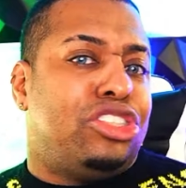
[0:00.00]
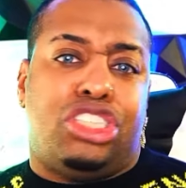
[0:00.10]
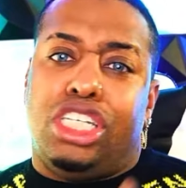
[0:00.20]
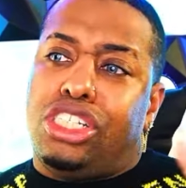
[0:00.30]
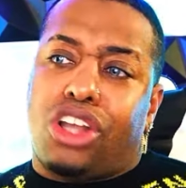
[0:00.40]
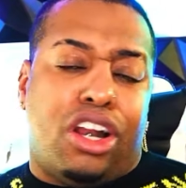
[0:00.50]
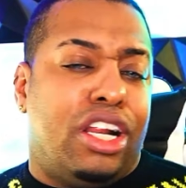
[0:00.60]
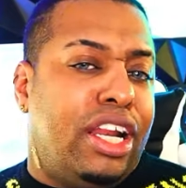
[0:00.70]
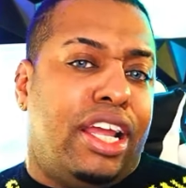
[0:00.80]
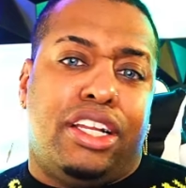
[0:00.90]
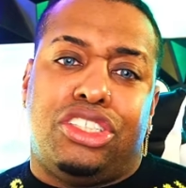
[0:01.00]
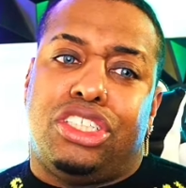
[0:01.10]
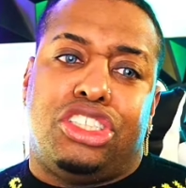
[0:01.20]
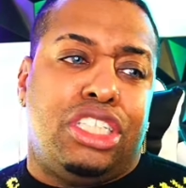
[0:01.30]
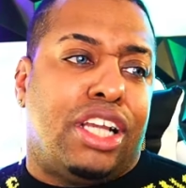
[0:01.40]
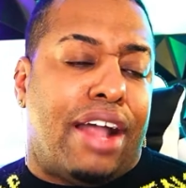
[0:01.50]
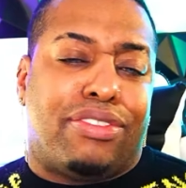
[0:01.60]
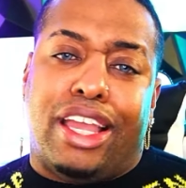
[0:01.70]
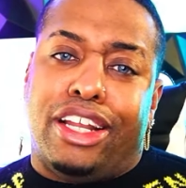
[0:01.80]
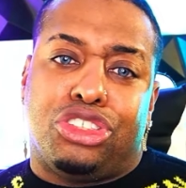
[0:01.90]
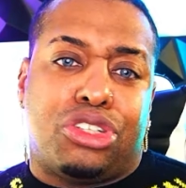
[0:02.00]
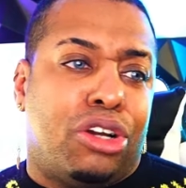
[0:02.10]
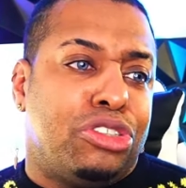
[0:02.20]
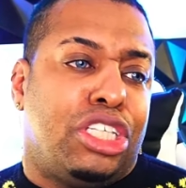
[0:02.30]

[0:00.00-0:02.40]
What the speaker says: She started it. She got the intro.